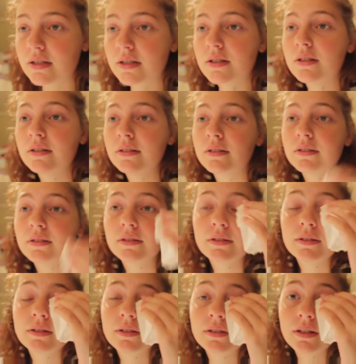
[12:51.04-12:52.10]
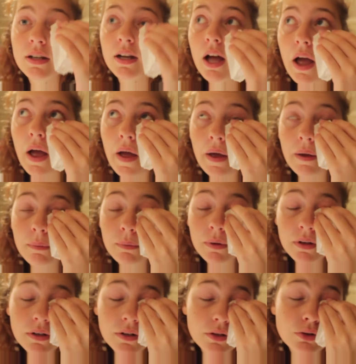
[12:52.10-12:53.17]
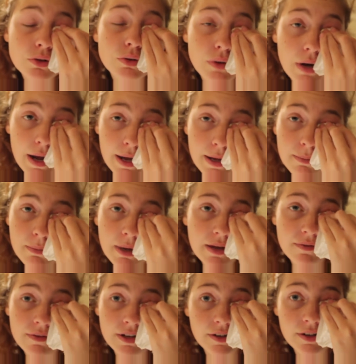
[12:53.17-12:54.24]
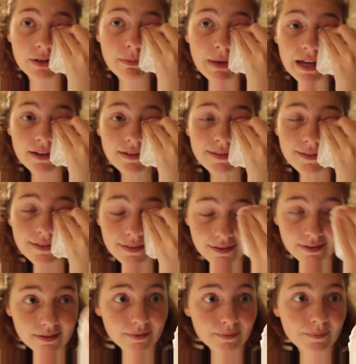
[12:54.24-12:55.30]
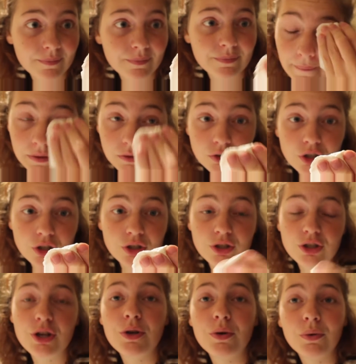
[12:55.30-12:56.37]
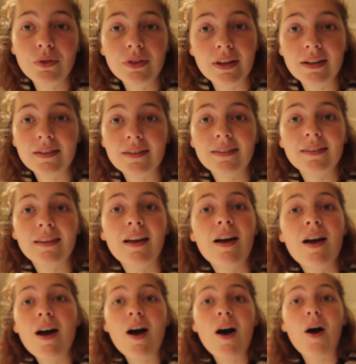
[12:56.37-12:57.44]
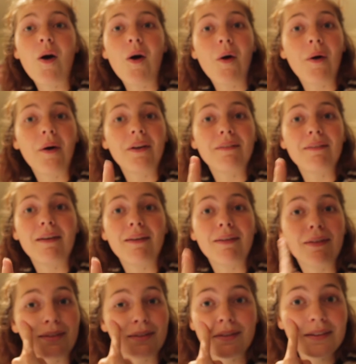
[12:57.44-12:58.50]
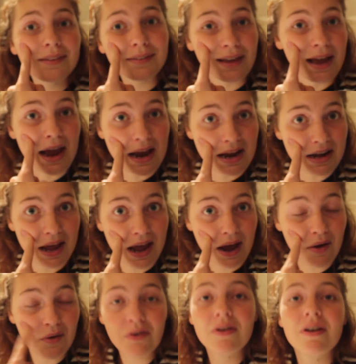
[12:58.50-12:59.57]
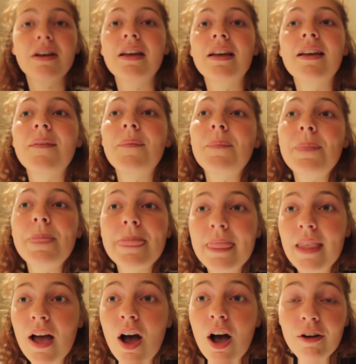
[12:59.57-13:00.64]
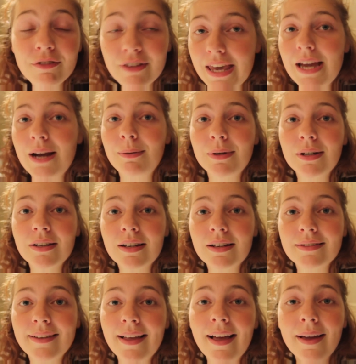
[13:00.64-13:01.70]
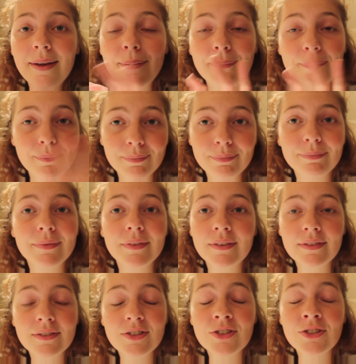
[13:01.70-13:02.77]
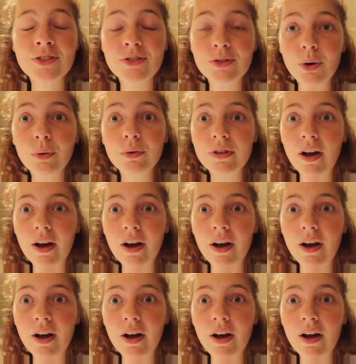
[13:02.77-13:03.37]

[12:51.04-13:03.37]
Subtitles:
so I'm gonna try my very best to do this on this eye now off camera because I'm so